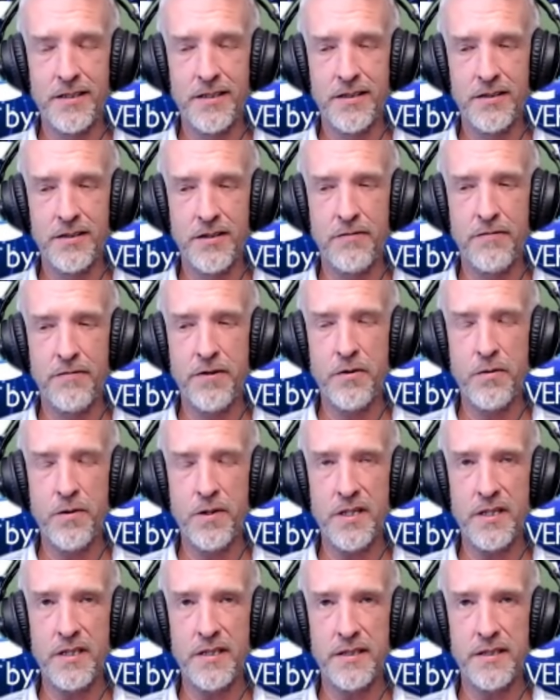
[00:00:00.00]
So if you
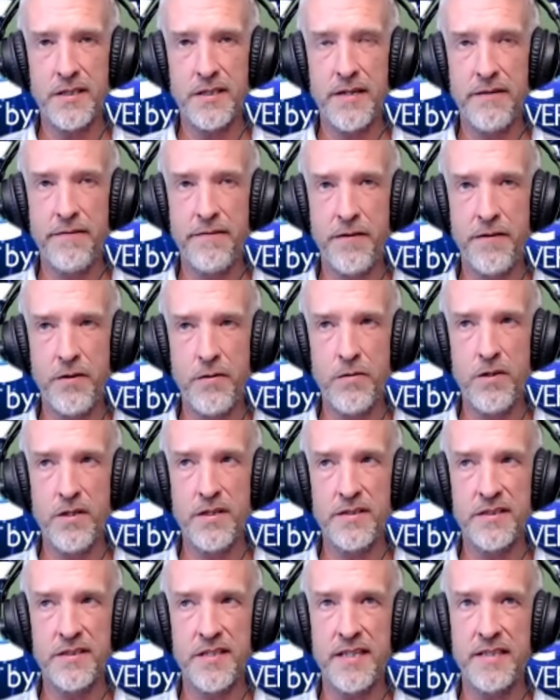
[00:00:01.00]
were
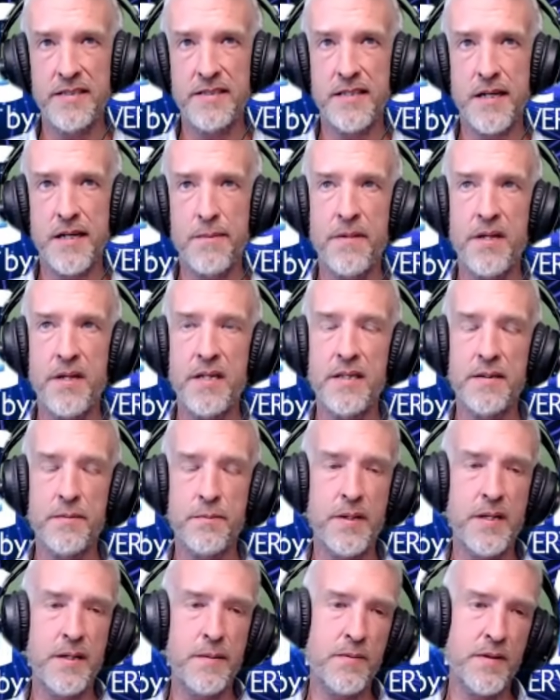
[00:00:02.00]
to say something to
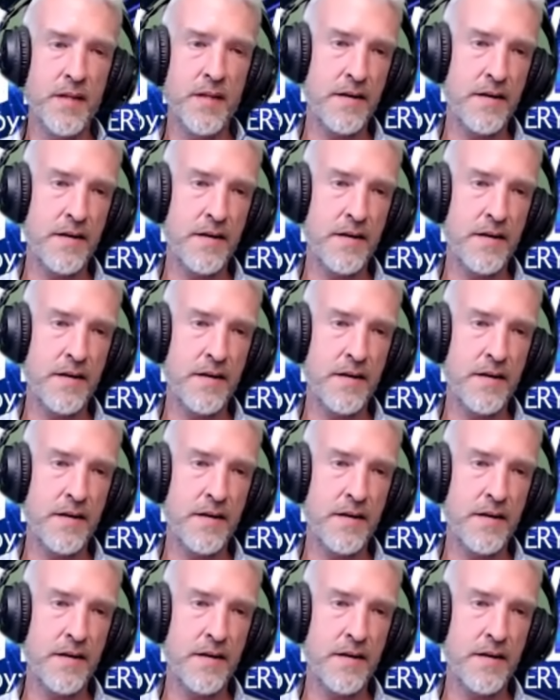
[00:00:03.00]
people